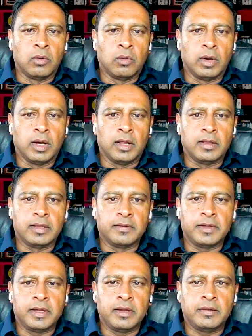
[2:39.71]
Well,
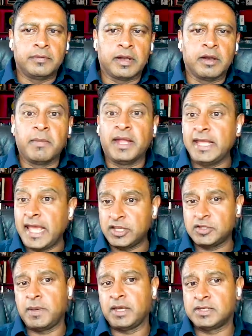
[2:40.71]
there are many
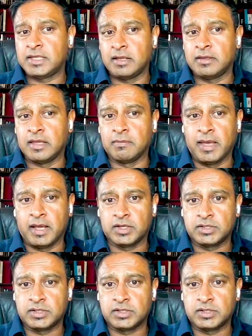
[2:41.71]
aspects that make us